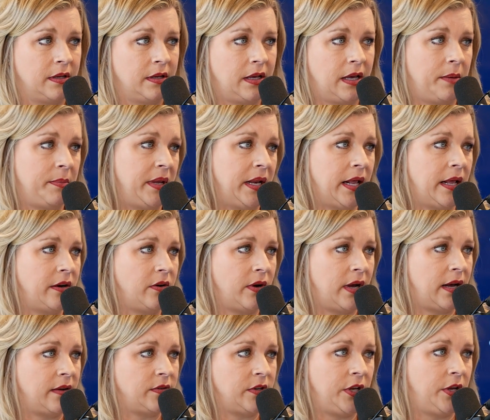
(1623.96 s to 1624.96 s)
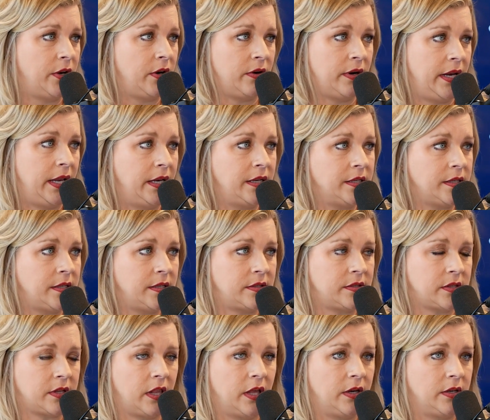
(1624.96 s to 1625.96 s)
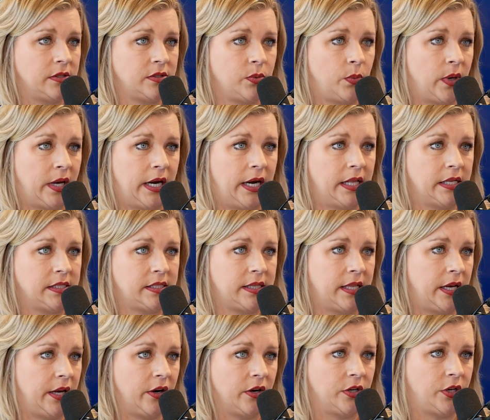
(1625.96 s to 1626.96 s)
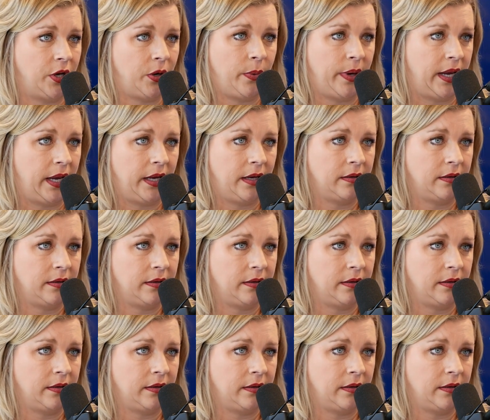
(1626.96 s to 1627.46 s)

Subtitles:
I mean, you don't need to disclose what it is that you're doing.